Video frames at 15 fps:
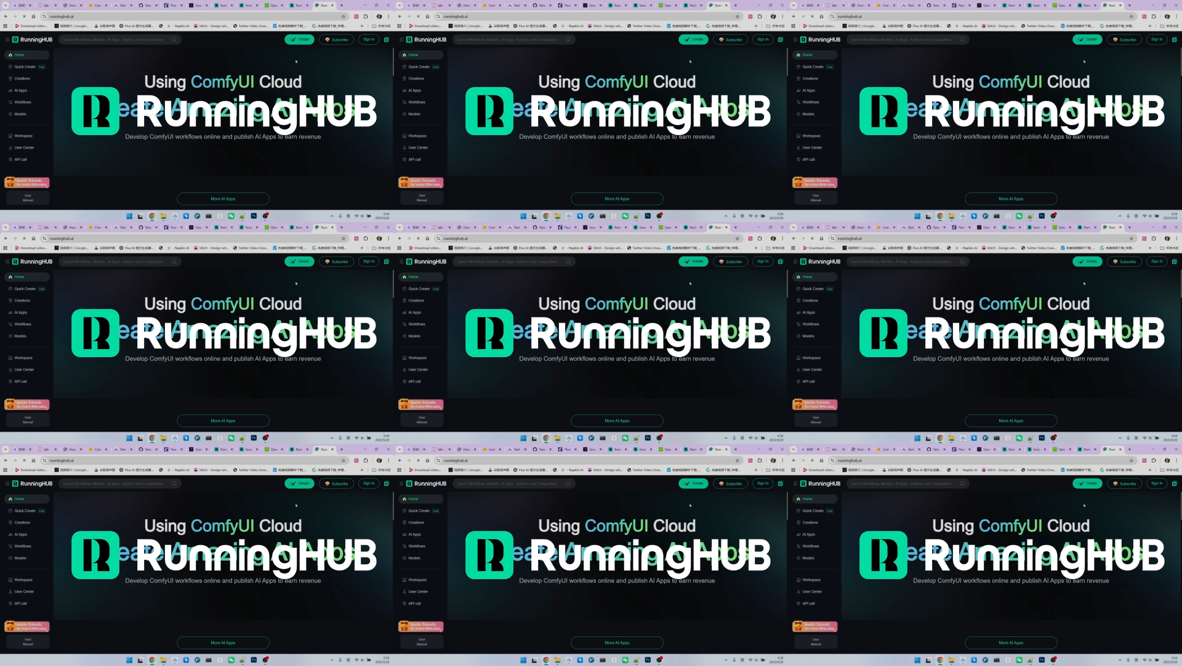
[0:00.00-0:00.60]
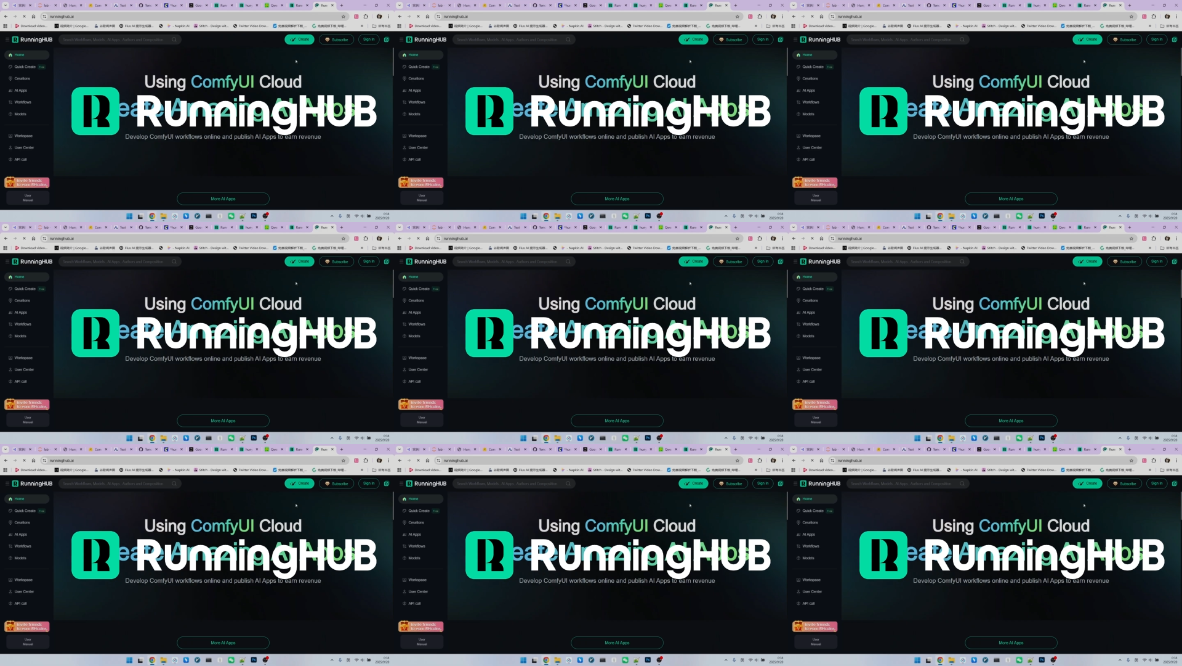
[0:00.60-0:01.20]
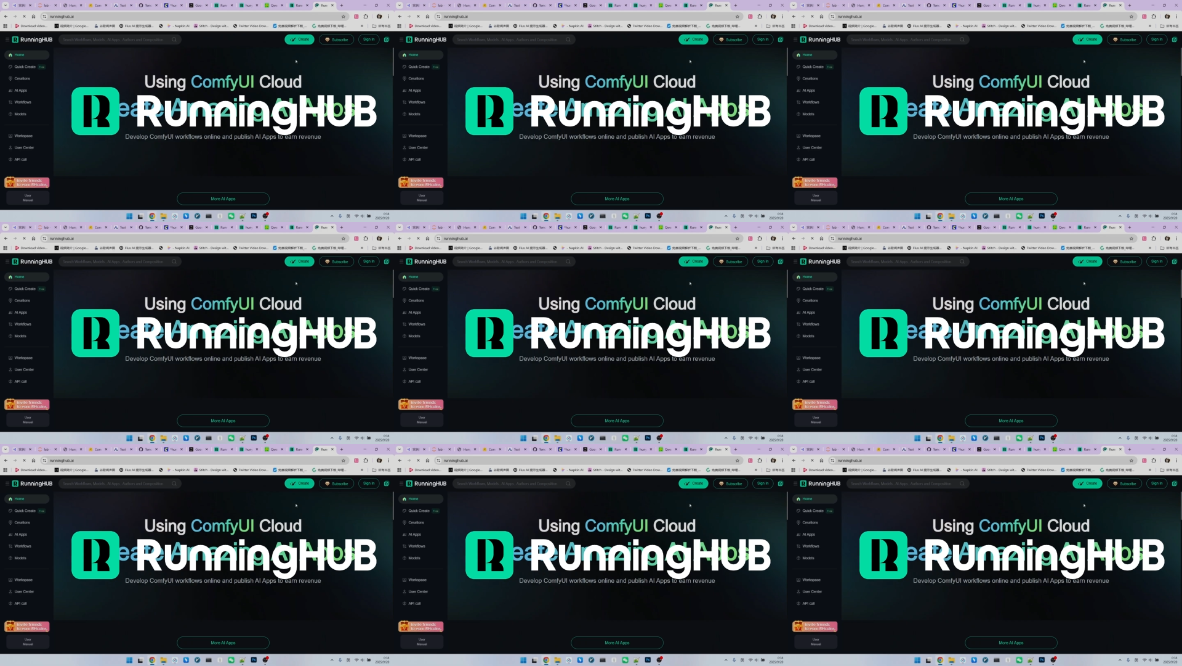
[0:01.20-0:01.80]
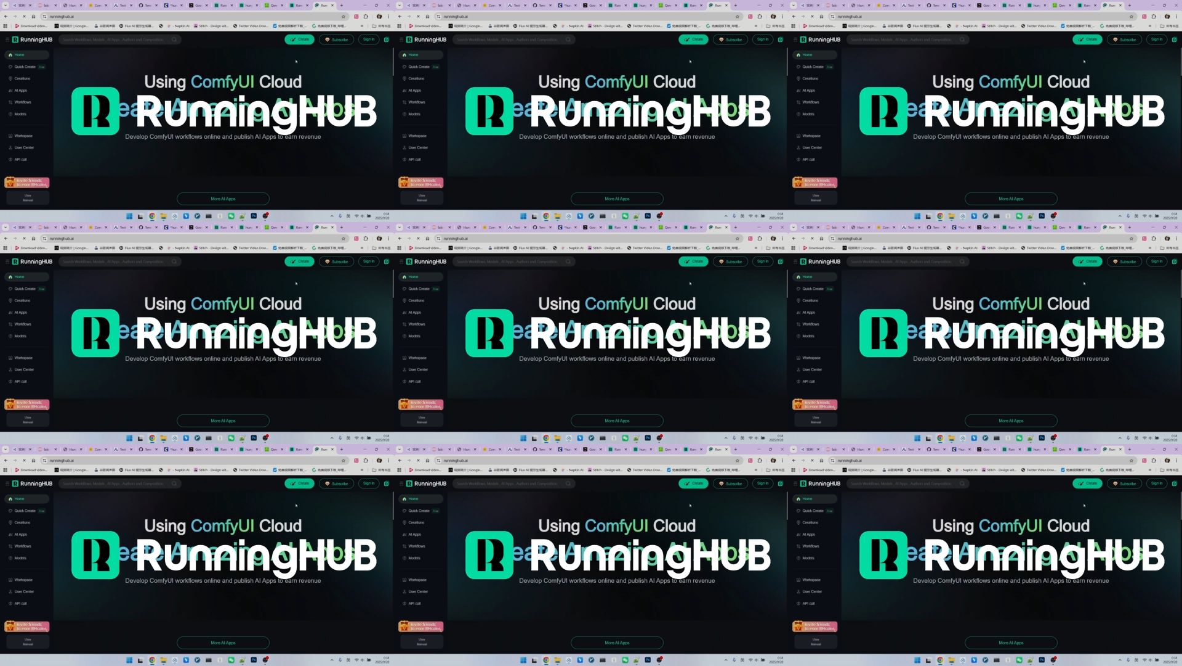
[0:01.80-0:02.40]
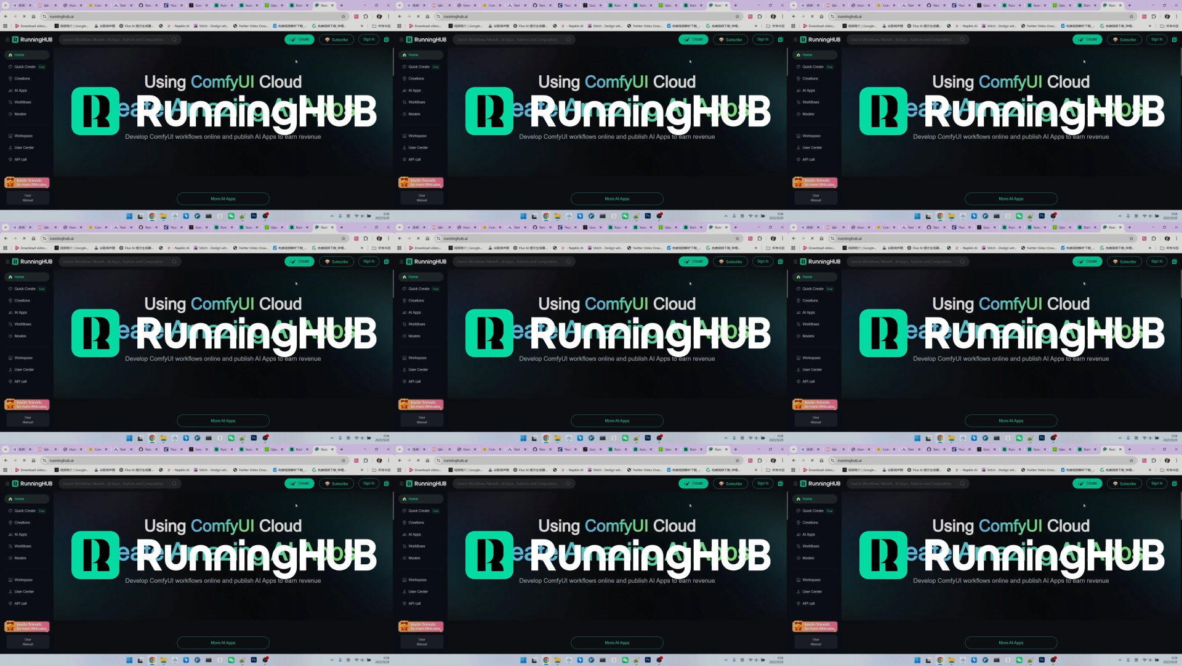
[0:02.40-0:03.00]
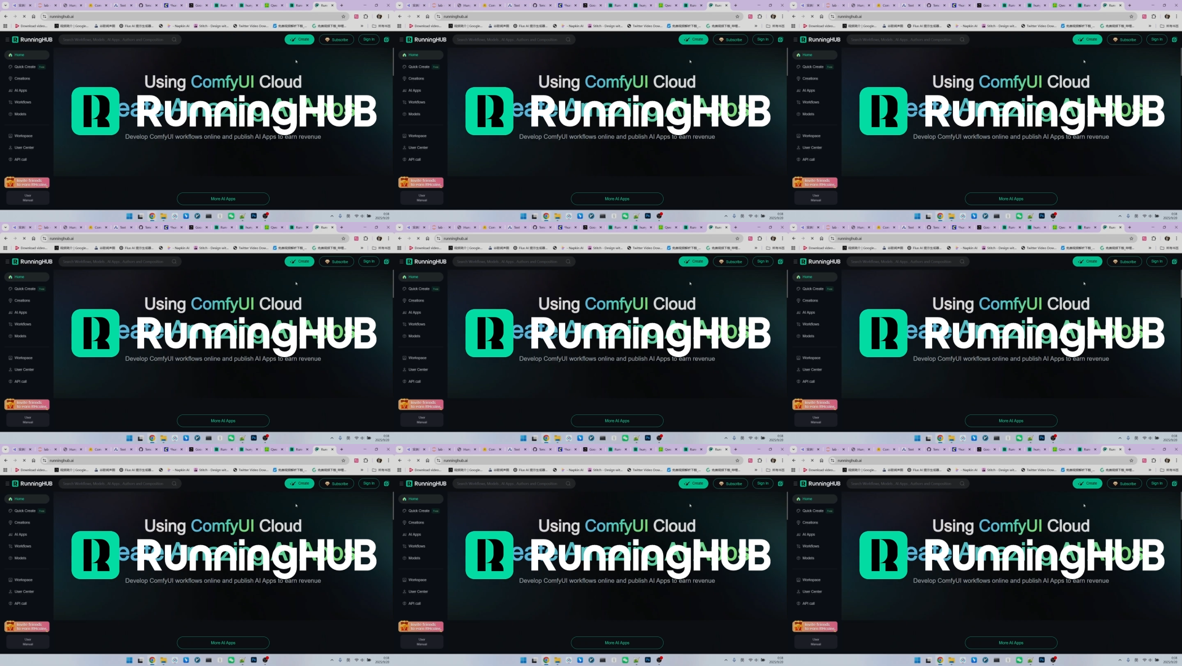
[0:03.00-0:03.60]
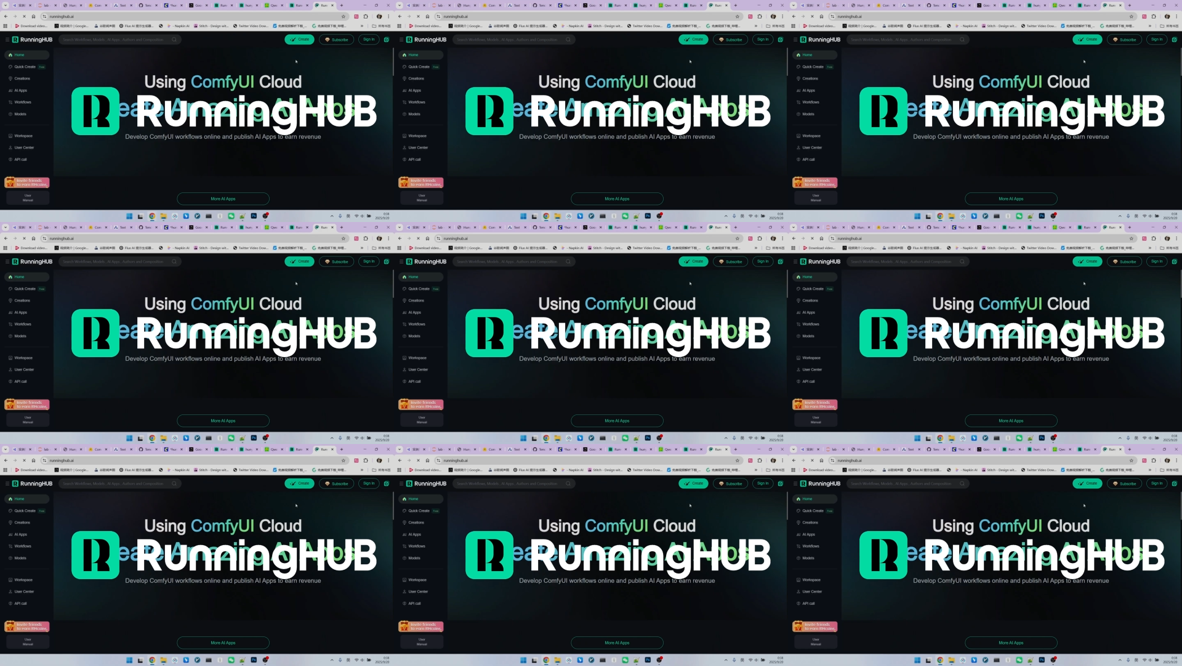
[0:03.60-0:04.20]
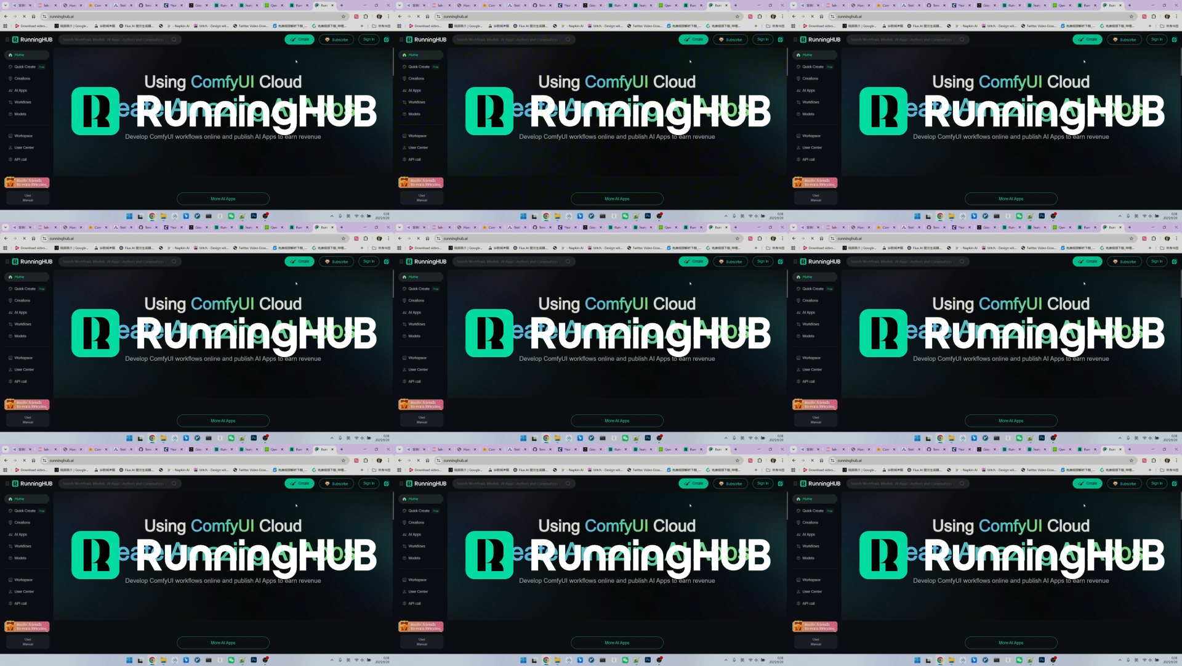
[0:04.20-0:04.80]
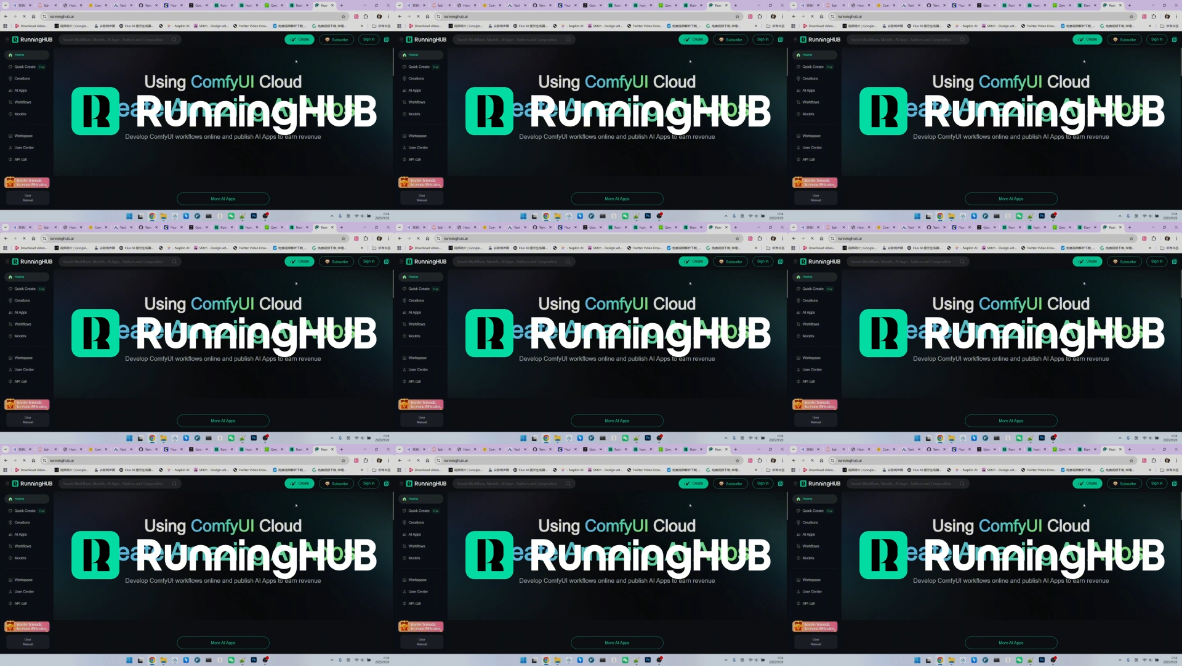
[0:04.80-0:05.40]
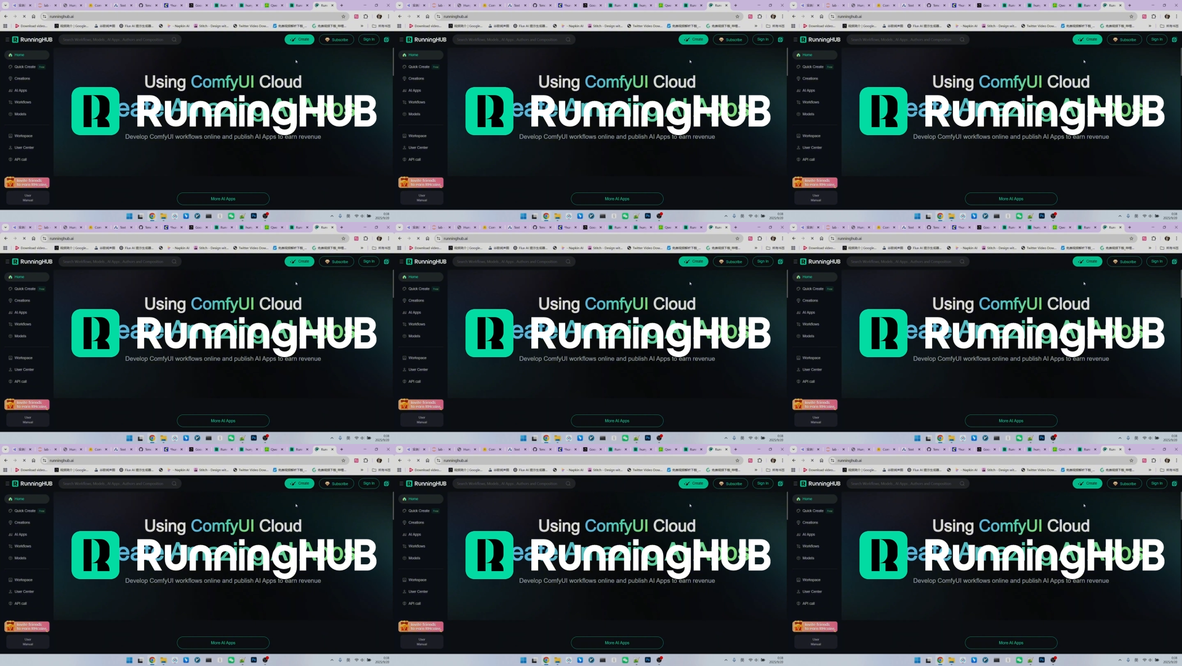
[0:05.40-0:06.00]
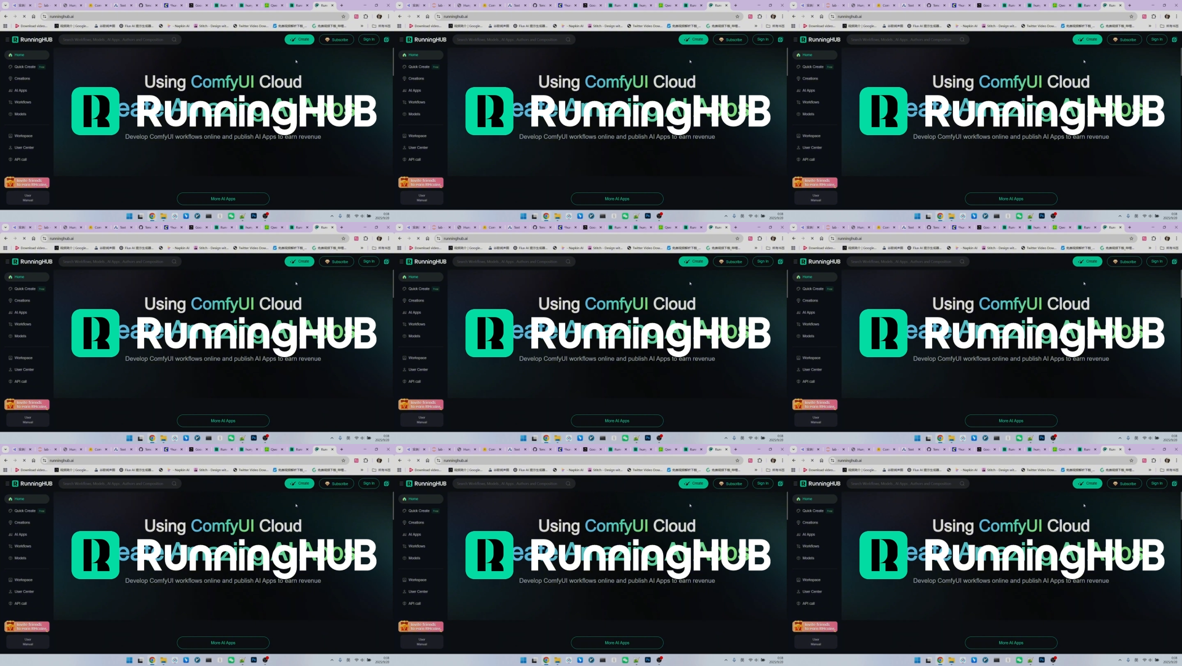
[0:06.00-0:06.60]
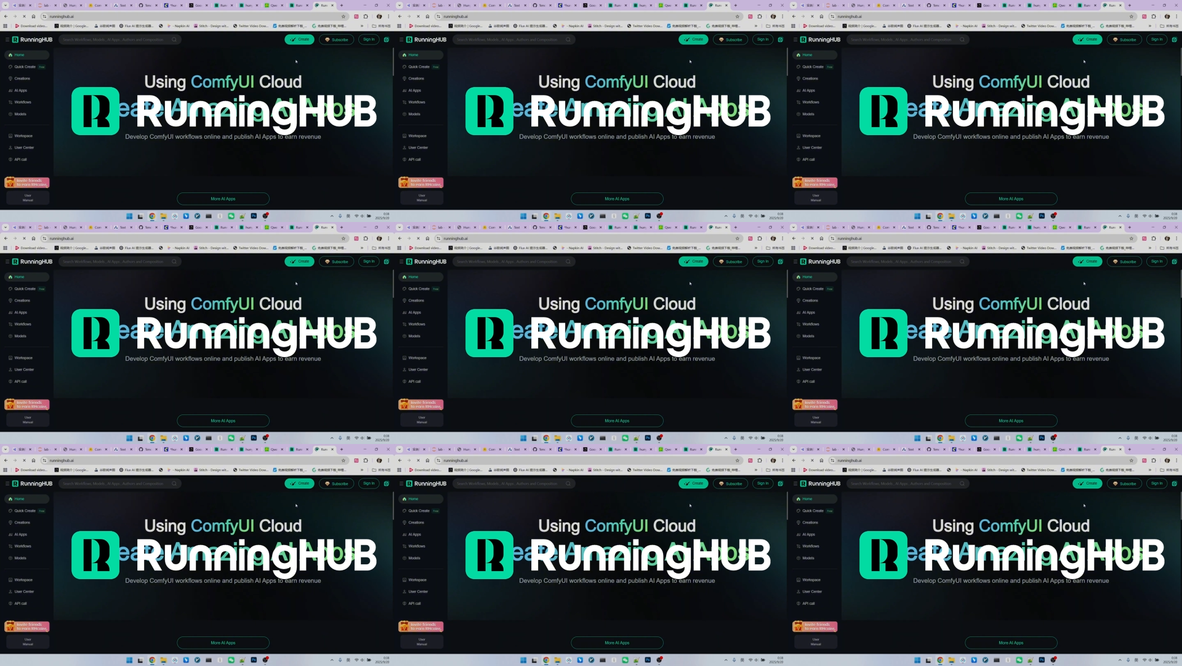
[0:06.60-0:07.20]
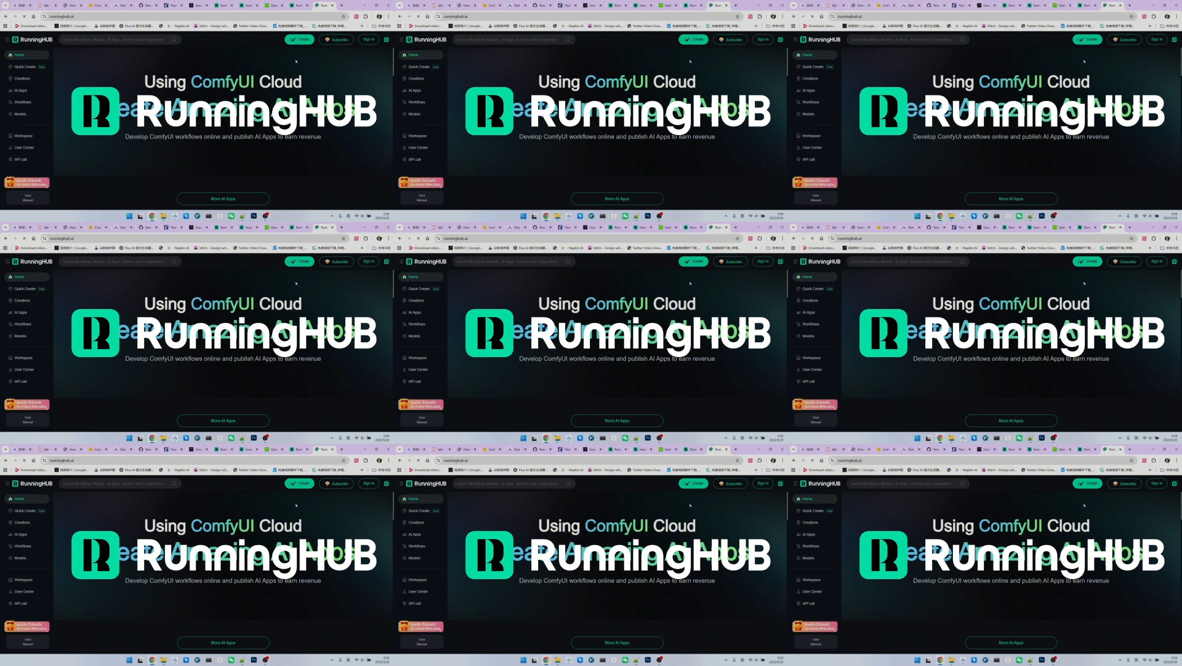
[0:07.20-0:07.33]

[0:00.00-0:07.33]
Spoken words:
No face is visible, so there are no lips to read.